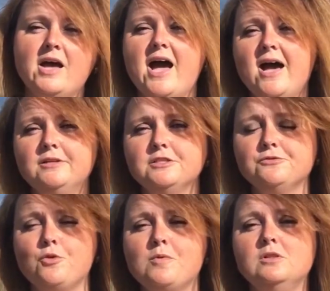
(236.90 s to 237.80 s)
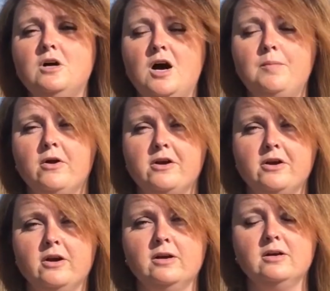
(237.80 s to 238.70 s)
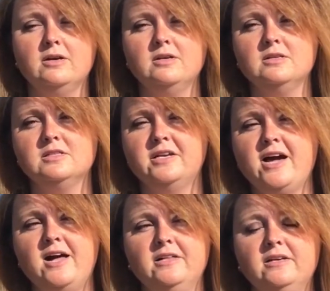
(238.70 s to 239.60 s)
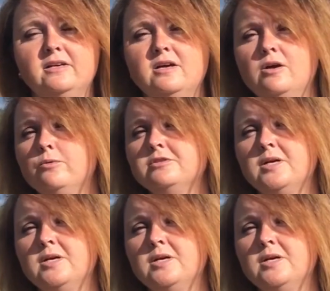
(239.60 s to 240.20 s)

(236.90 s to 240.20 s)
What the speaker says: Alan's former law partner said Alan was